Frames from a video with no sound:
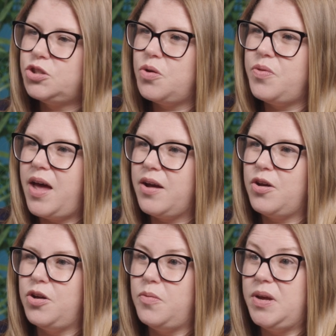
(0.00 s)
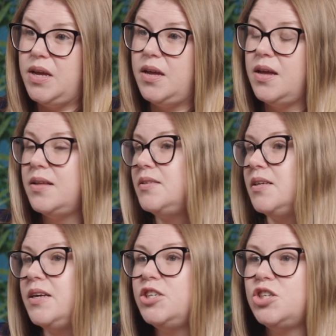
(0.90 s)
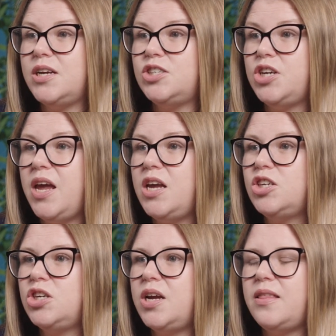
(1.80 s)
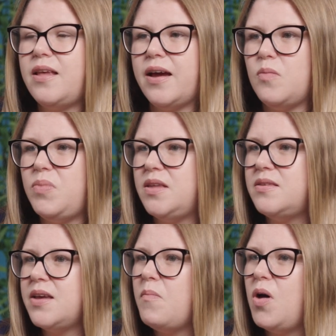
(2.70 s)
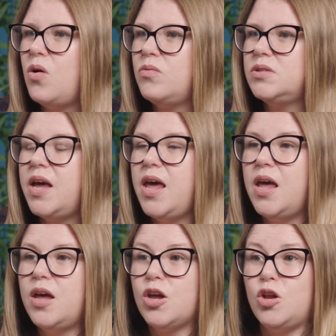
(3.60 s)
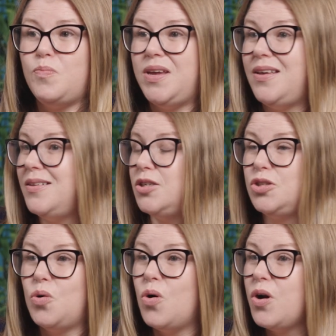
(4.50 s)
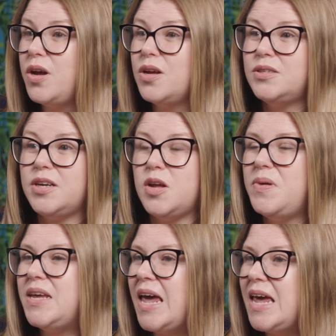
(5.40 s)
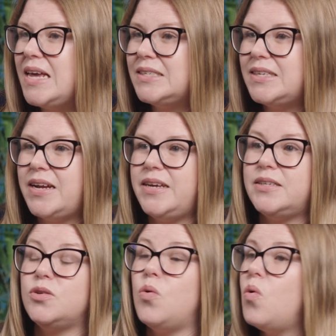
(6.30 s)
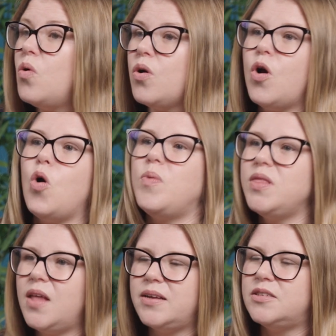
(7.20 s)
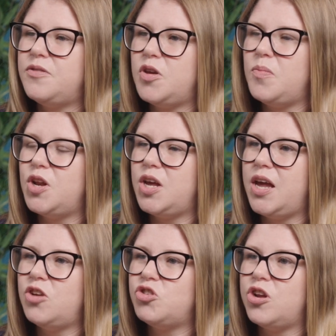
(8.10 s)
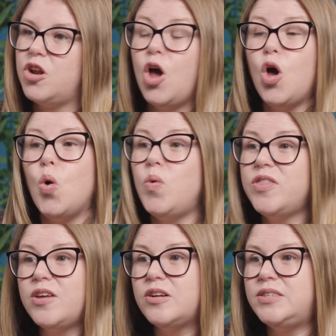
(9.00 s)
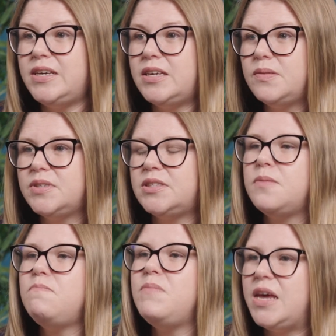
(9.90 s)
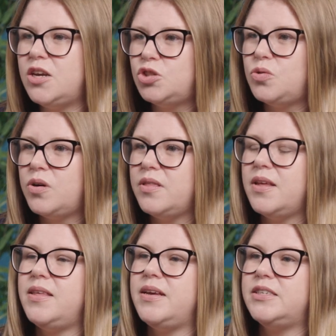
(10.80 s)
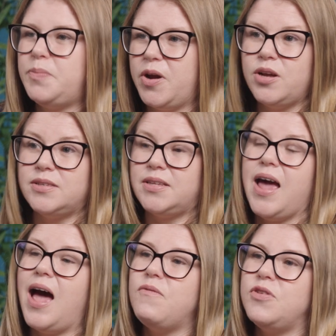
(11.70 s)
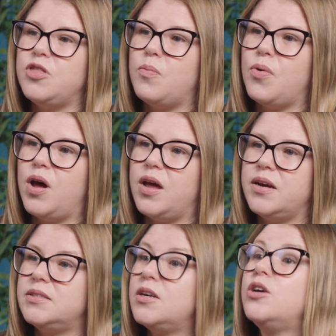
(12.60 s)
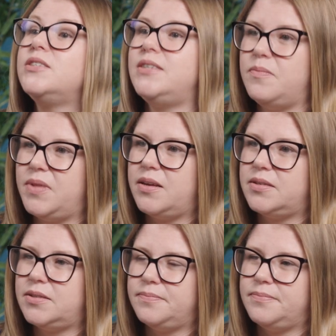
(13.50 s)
So that could be installation education, that could be demos, could be tutorials, it could be case studies, or open lines of communication with their teams to make sure that the experience they have with their products are seamless.